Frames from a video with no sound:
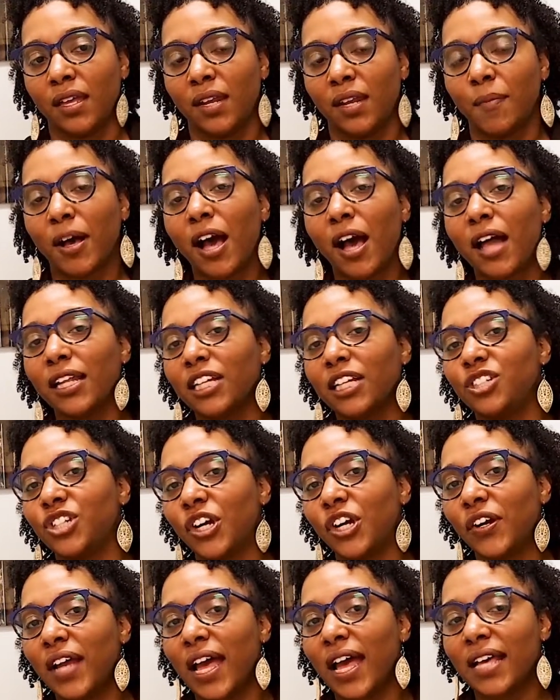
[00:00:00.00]
Now, my colleague
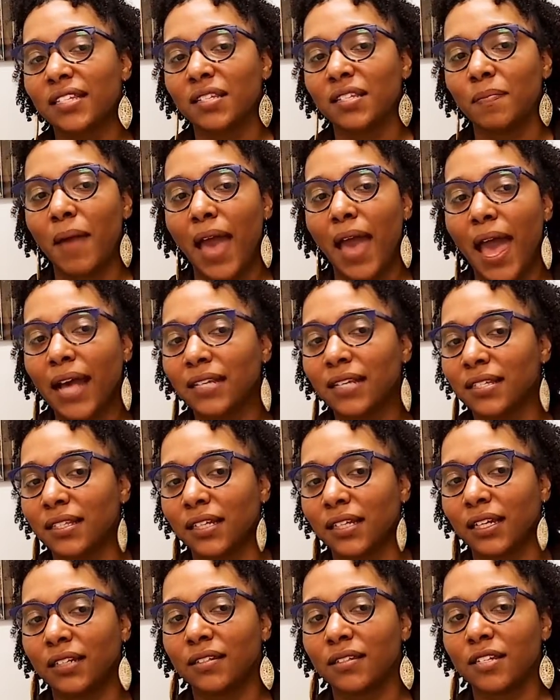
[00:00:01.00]
Sherry has some
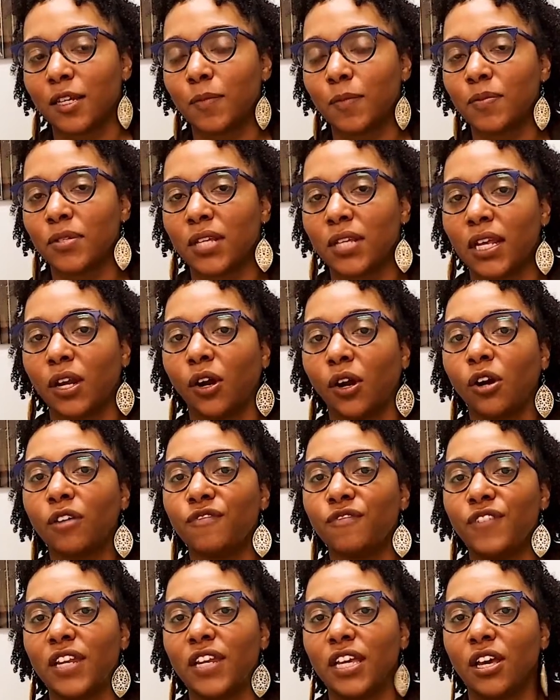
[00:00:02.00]
excellent tips in
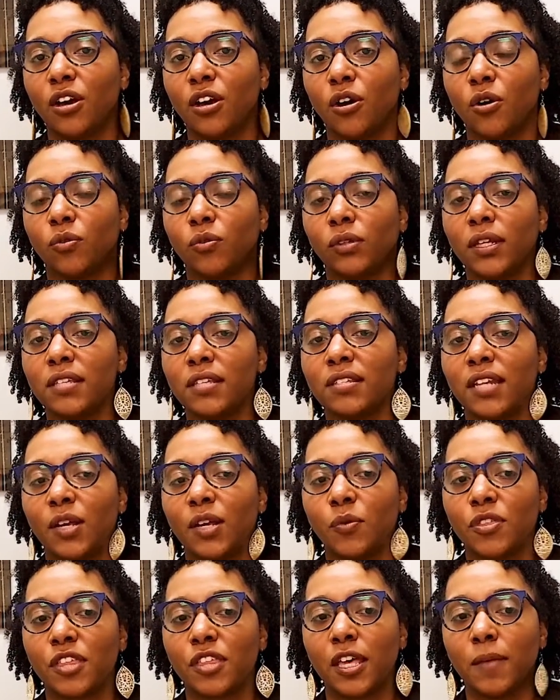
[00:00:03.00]
her video,
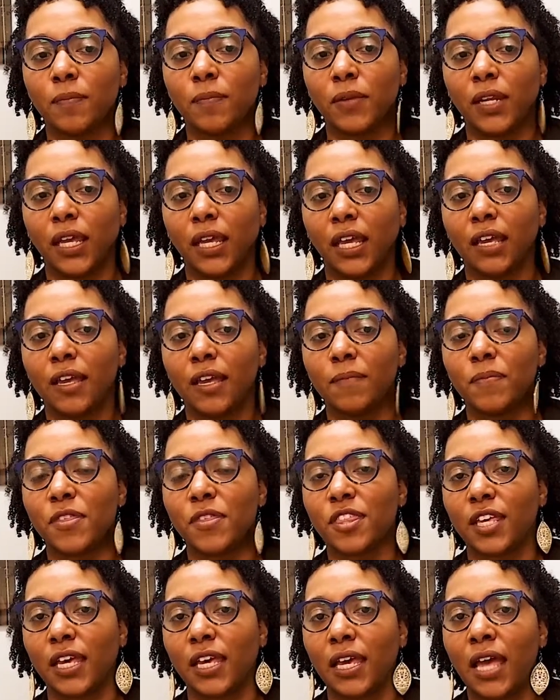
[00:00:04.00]
Listening with
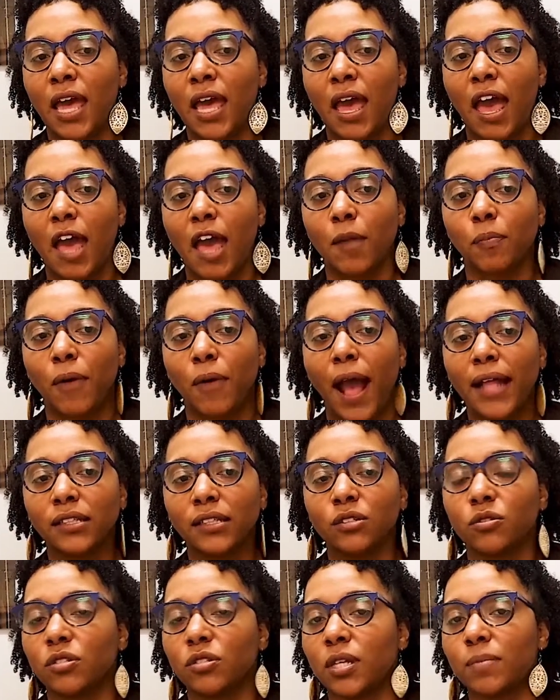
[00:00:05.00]
Empathy, and
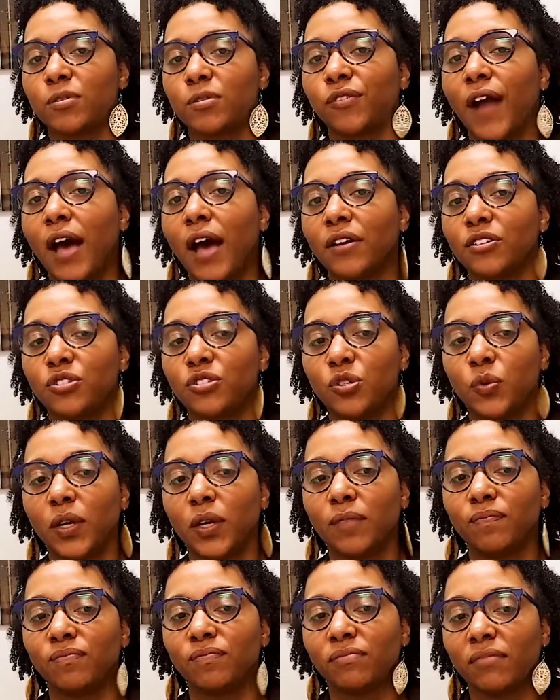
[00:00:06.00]
practical tips for how to do
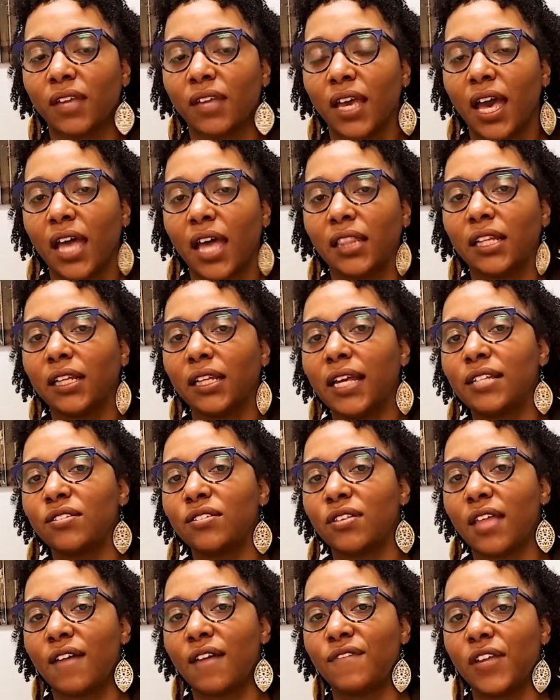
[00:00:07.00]
it. And the
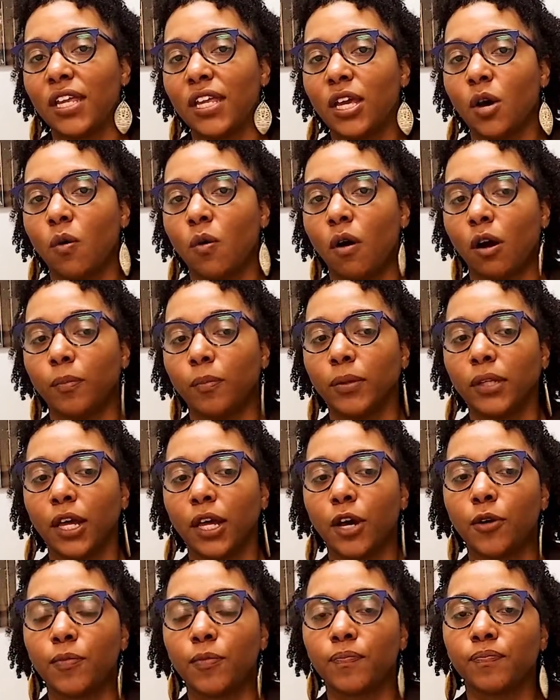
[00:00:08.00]
links to that video are
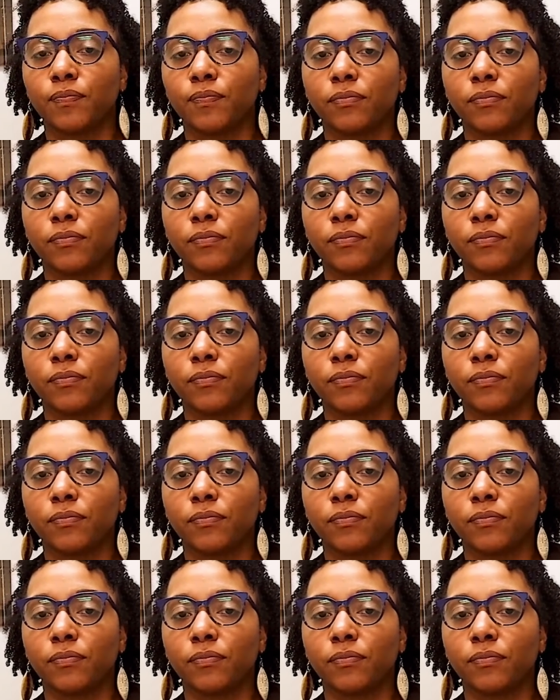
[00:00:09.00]
below.